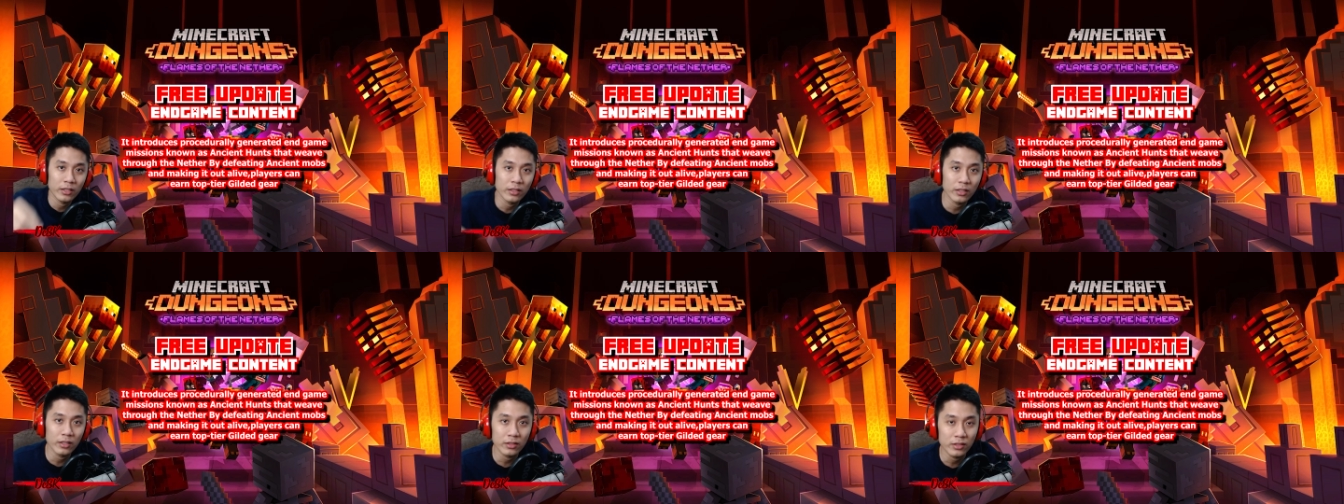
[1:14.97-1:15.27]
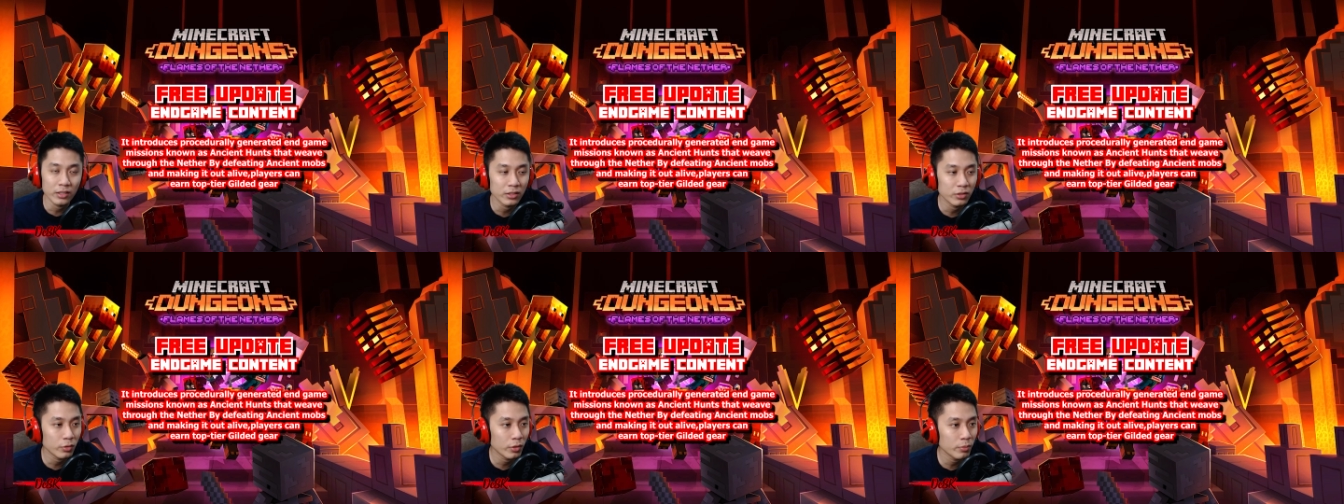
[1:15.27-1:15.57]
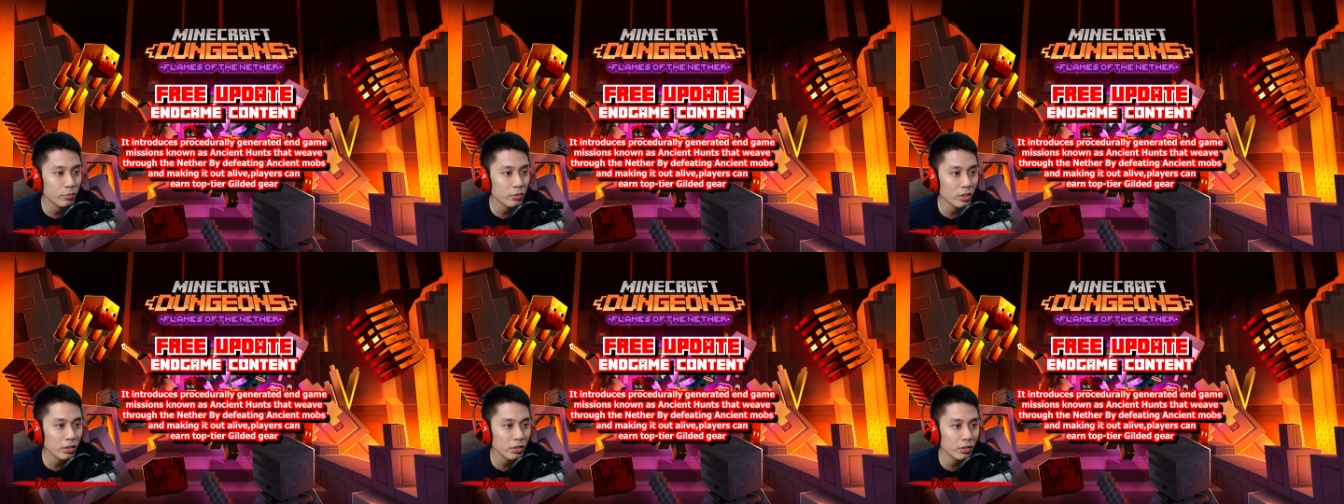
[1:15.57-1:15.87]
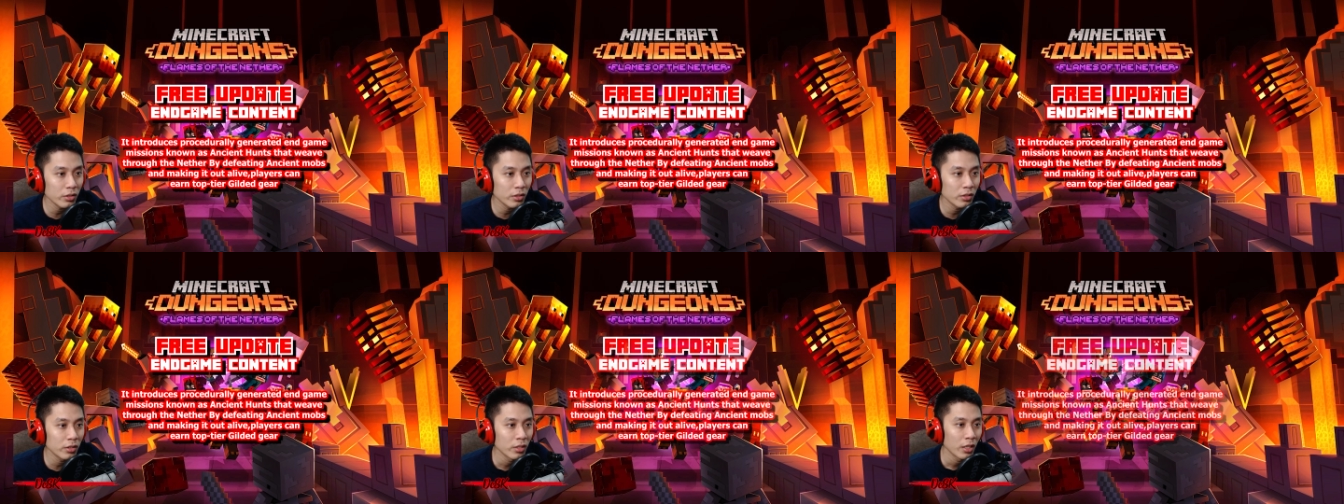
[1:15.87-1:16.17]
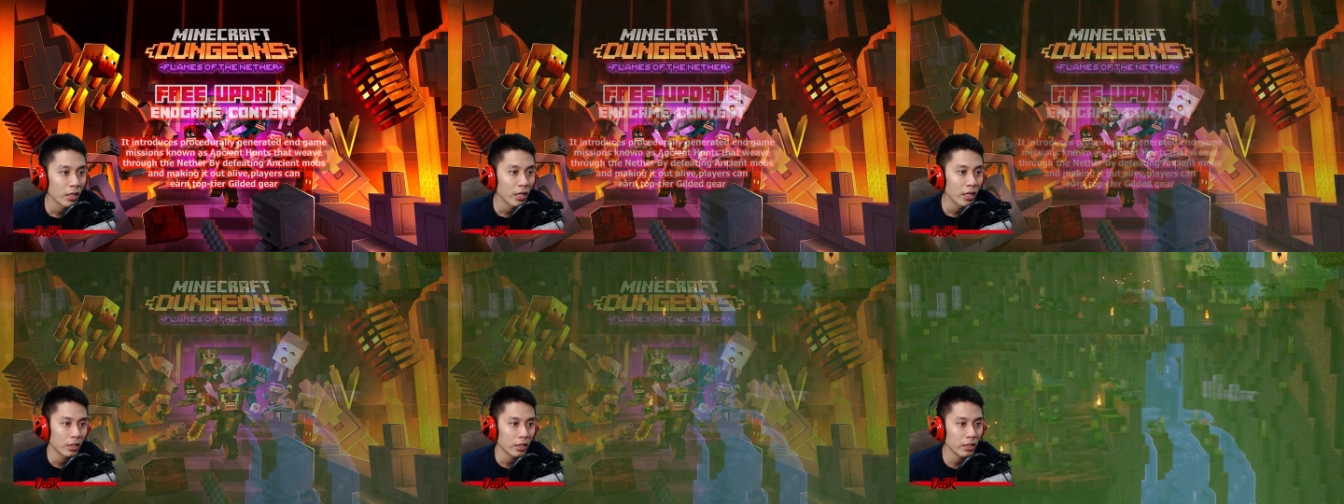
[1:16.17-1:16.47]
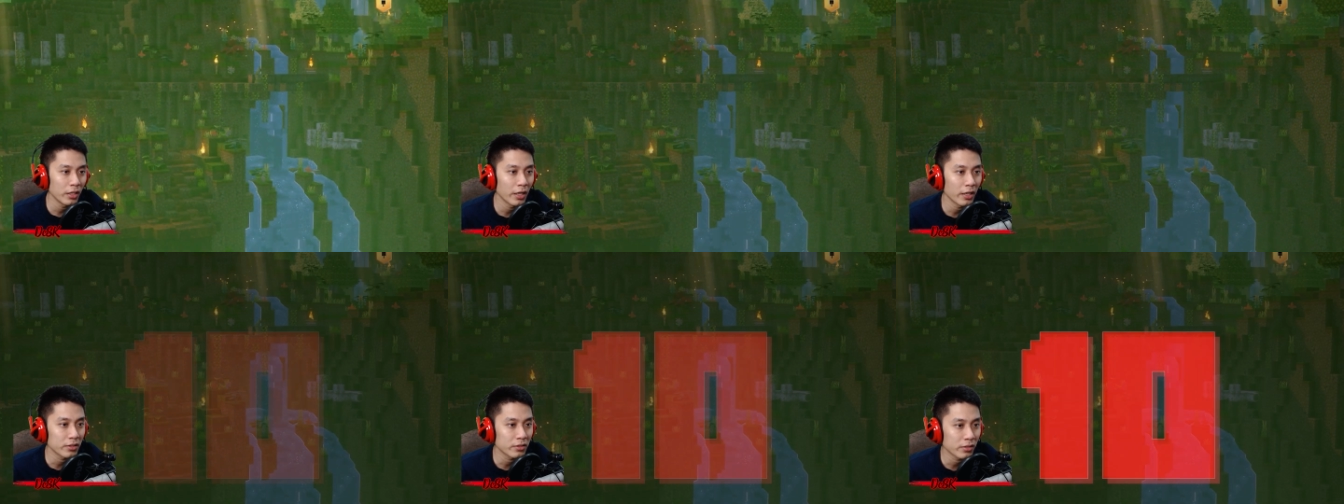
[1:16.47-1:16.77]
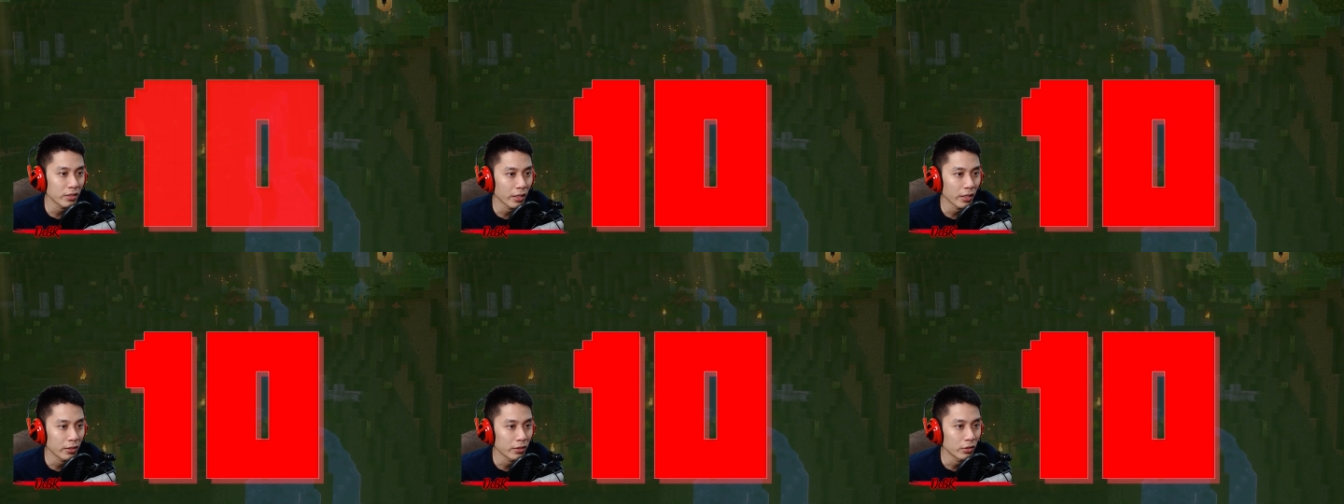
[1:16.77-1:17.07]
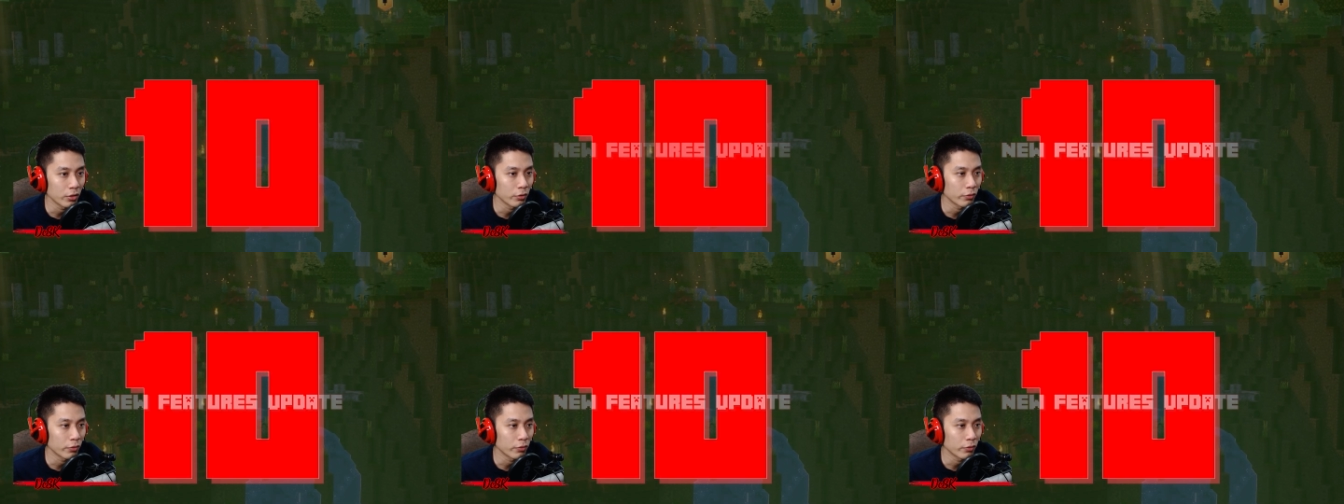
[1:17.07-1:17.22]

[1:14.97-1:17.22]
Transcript: at the description. It has 10